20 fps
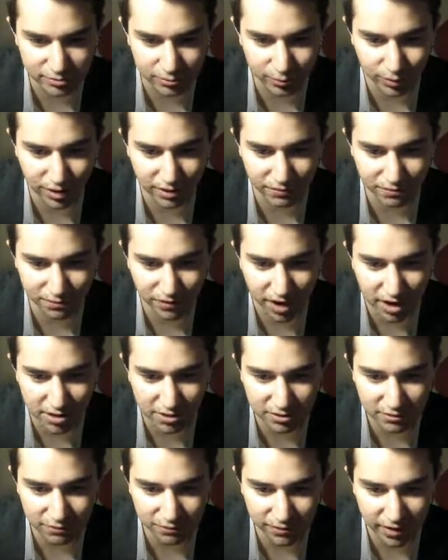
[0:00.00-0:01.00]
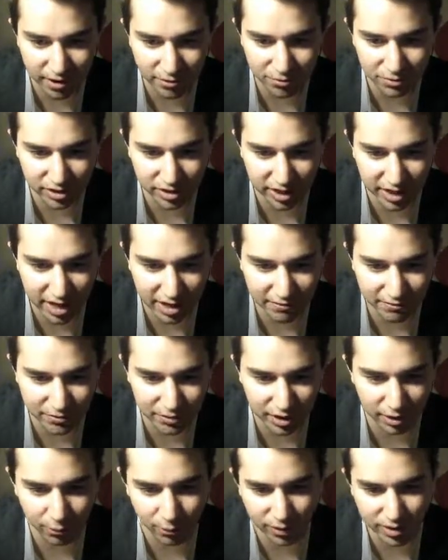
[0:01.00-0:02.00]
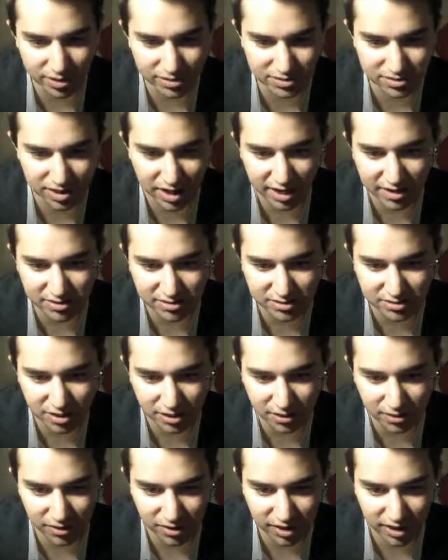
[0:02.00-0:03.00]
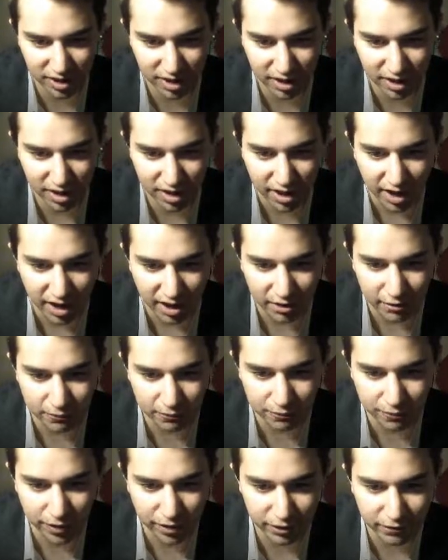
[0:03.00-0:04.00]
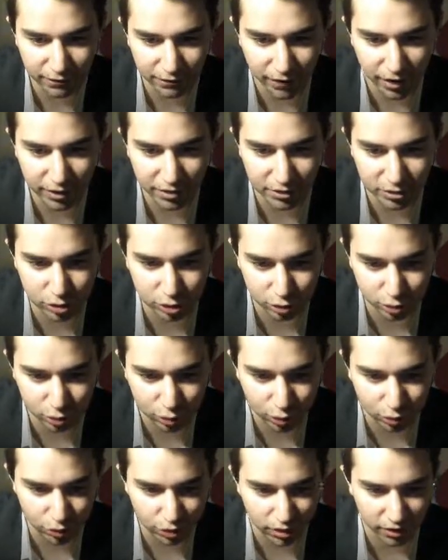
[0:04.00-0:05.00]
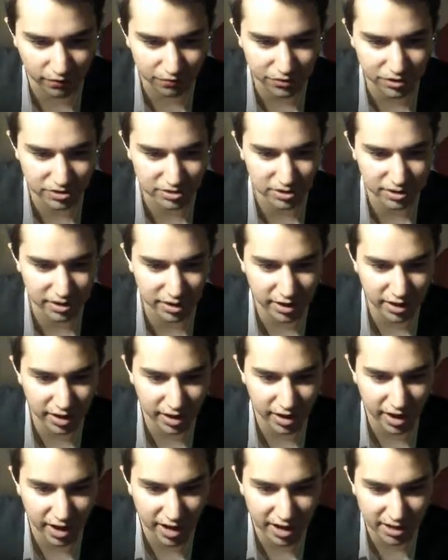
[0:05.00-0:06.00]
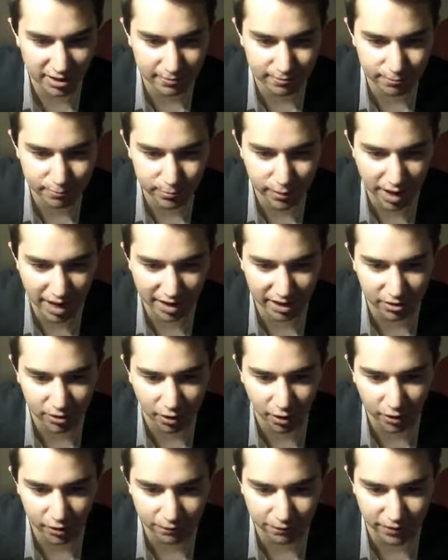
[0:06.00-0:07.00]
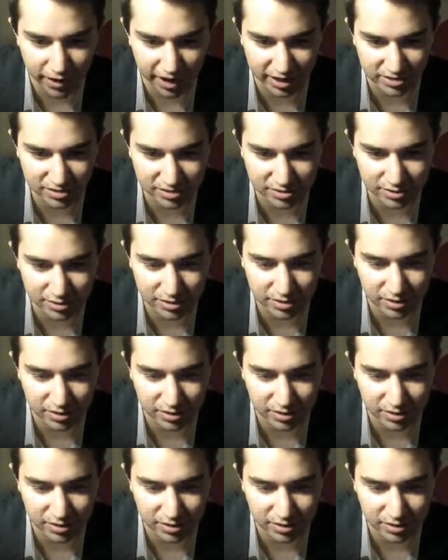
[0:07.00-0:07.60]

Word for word: When I finally found the cavern, I went inside and suddenly I could verify the truth of these enigmatic artifacts.